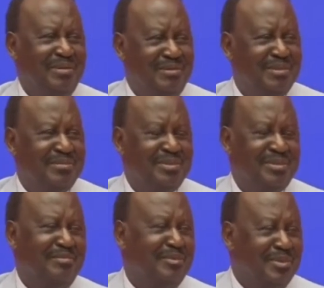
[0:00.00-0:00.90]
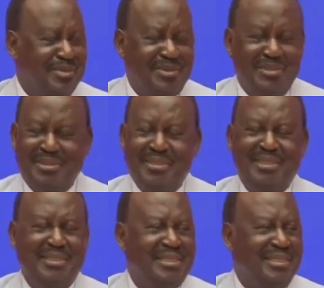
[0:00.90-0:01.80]
private capital
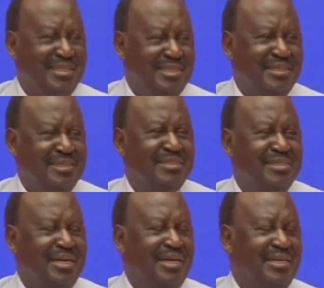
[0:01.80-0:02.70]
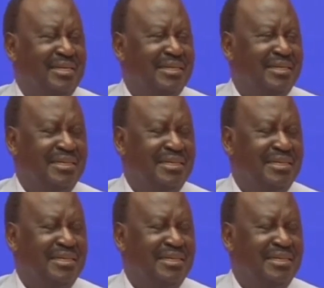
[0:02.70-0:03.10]
is risk shy.